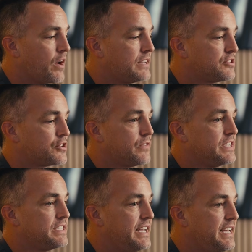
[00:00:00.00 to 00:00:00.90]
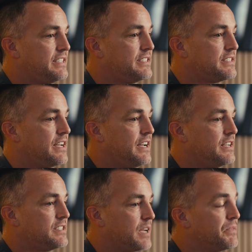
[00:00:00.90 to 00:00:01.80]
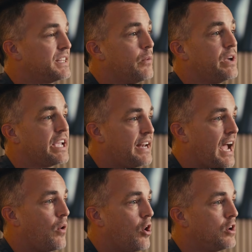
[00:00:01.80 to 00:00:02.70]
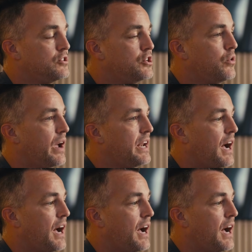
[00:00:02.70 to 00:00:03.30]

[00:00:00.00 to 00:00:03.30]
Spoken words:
as a service is something that we can now all do. And